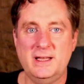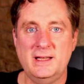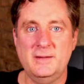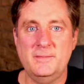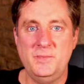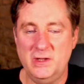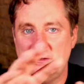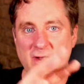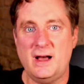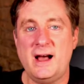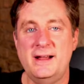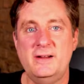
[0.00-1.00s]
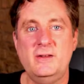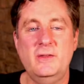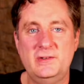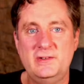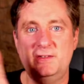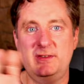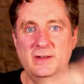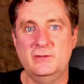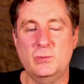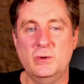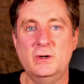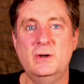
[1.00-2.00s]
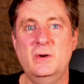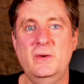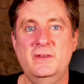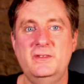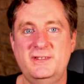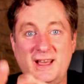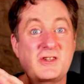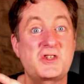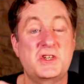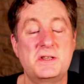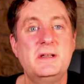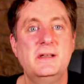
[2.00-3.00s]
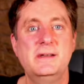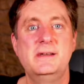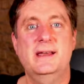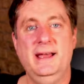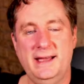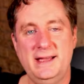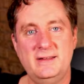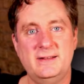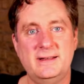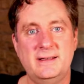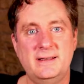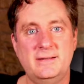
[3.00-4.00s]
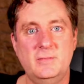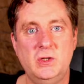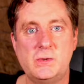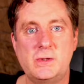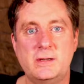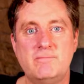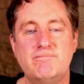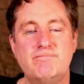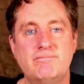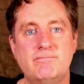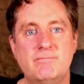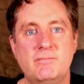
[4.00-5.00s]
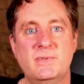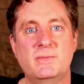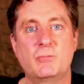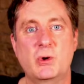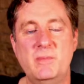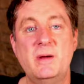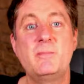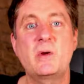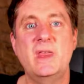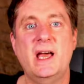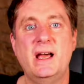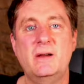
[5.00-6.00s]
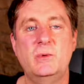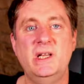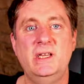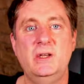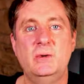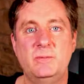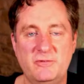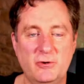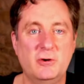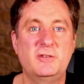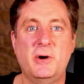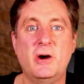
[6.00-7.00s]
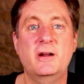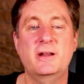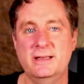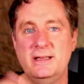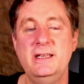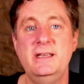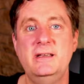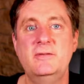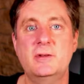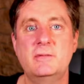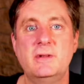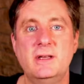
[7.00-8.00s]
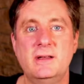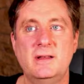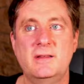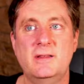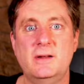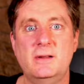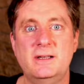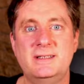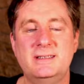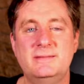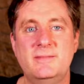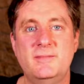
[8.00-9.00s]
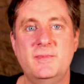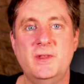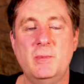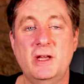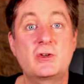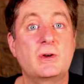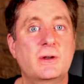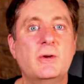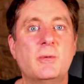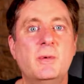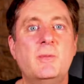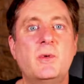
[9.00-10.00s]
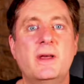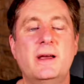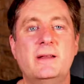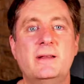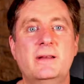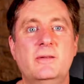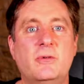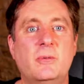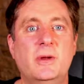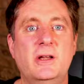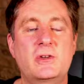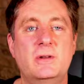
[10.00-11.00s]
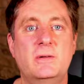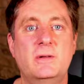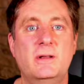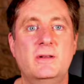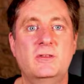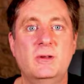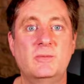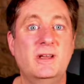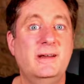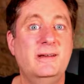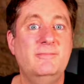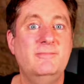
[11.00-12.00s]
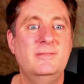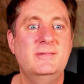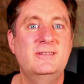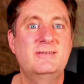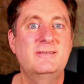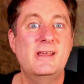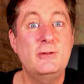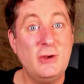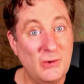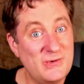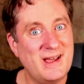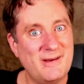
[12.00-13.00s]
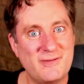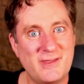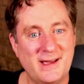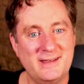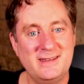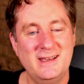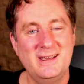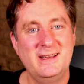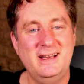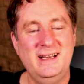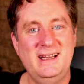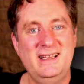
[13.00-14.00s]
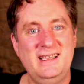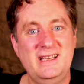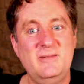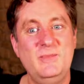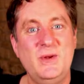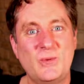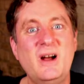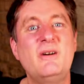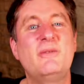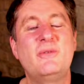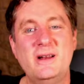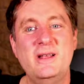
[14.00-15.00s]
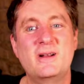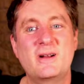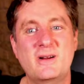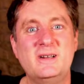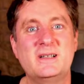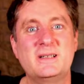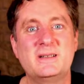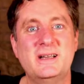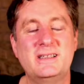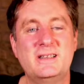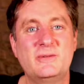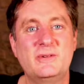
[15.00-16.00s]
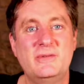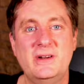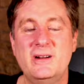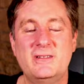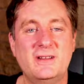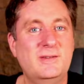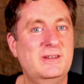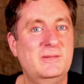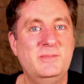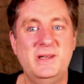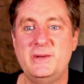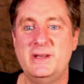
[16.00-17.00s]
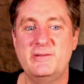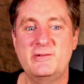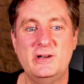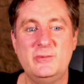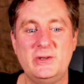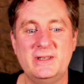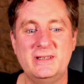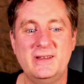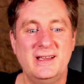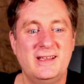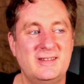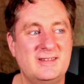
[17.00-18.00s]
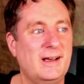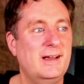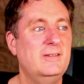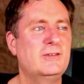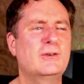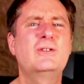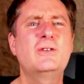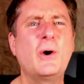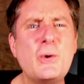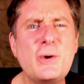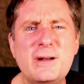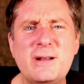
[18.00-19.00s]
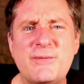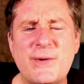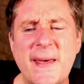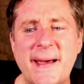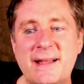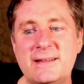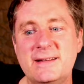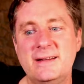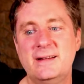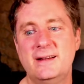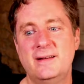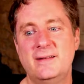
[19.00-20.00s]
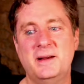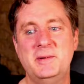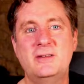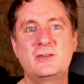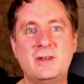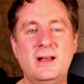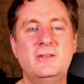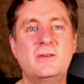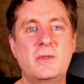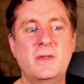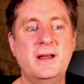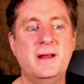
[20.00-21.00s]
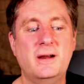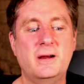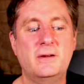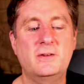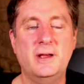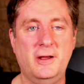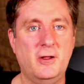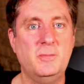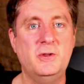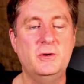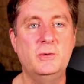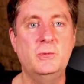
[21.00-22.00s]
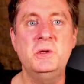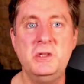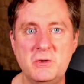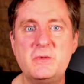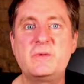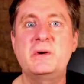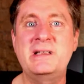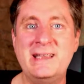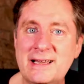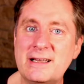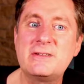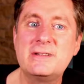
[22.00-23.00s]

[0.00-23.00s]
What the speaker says: this aisle, this is this row, this section, and you can remember that when you first park and leave, and they'll make sure you remember that information. Sometimes they don't have that, and it can be rough finding your car at different fairs. I've seen people have trouble, and signs are so good for that. I mean, signs are there to help you when you forget,